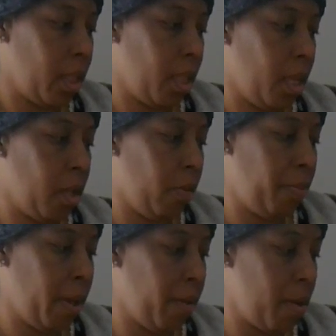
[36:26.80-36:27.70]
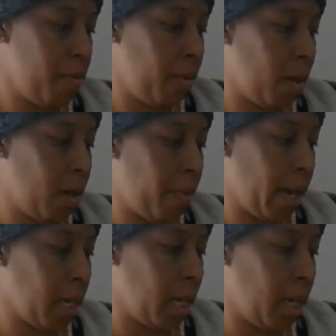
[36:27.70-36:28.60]
you know, people are
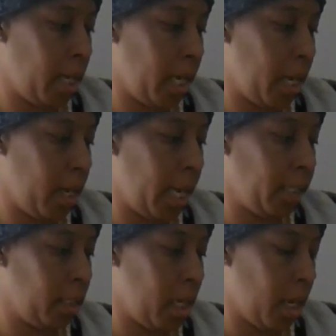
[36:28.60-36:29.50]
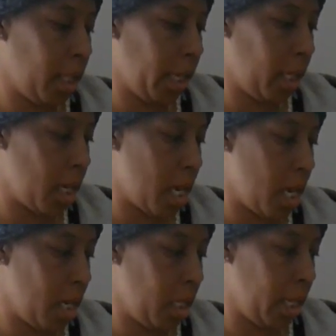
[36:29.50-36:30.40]
pregnant and they get nesting and they
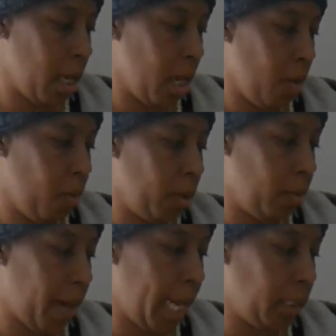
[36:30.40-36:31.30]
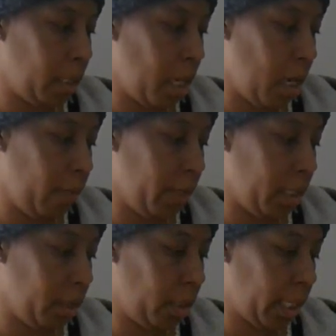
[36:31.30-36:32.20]
clean and they want to buy stuff and
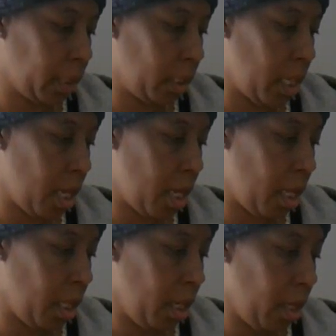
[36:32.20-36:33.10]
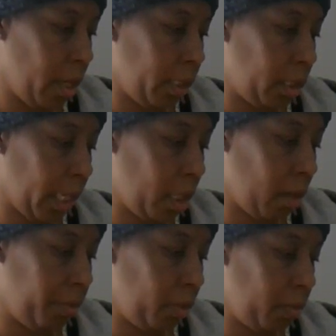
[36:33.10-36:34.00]
they're sexy and it's like their
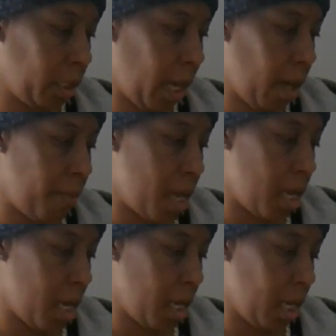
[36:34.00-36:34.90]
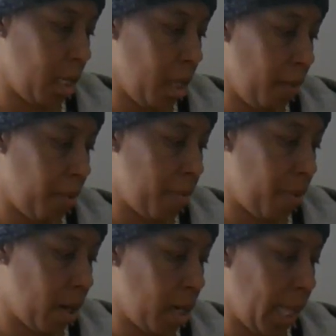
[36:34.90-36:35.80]
boobs got big and people
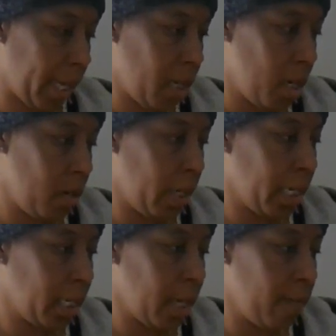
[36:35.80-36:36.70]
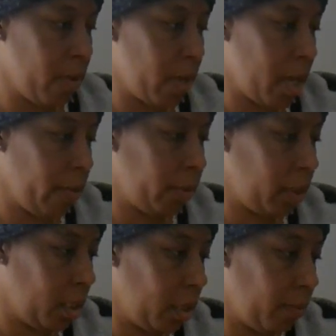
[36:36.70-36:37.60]
are like, oh, I'm going to give you gifts
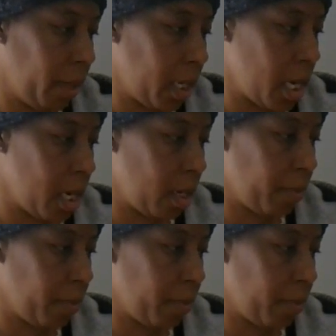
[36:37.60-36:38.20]
and money and